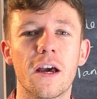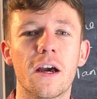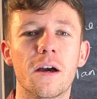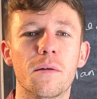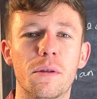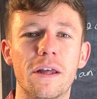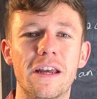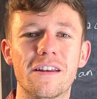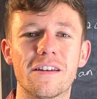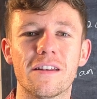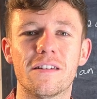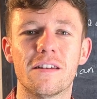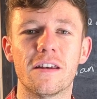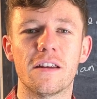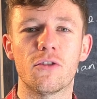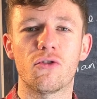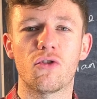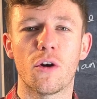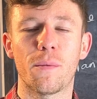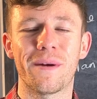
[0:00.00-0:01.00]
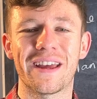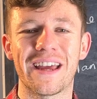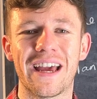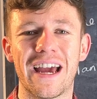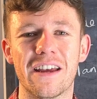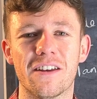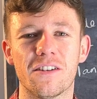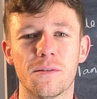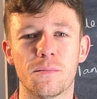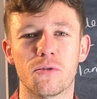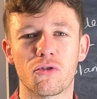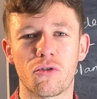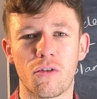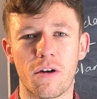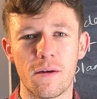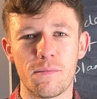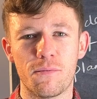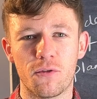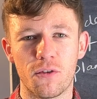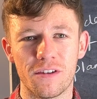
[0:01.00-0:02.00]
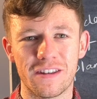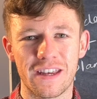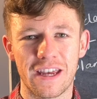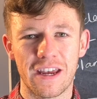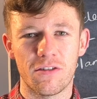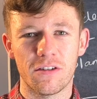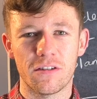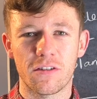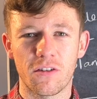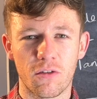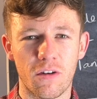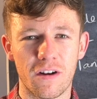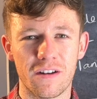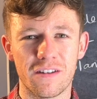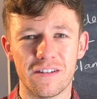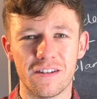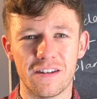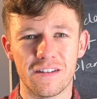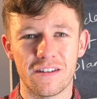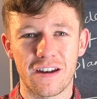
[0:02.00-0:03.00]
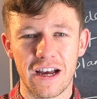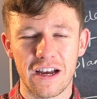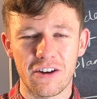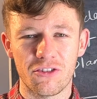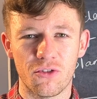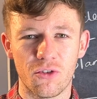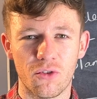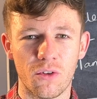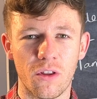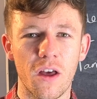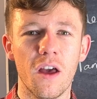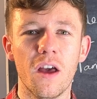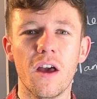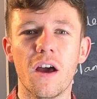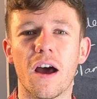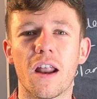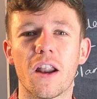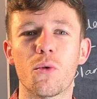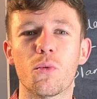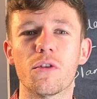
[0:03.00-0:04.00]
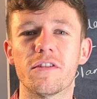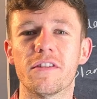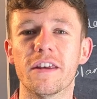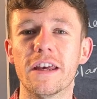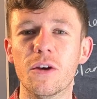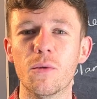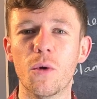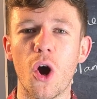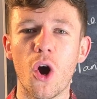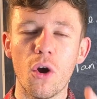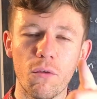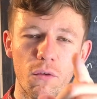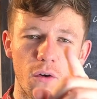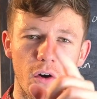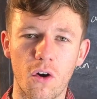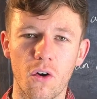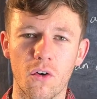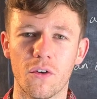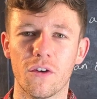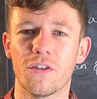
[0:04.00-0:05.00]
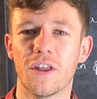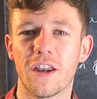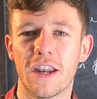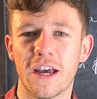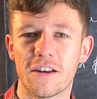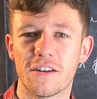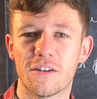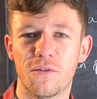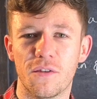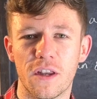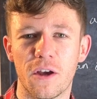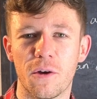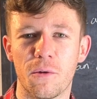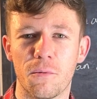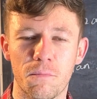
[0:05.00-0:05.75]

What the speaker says: please consider dropping a subscribe for us here at Songwriters International, and I will see you over on the next video.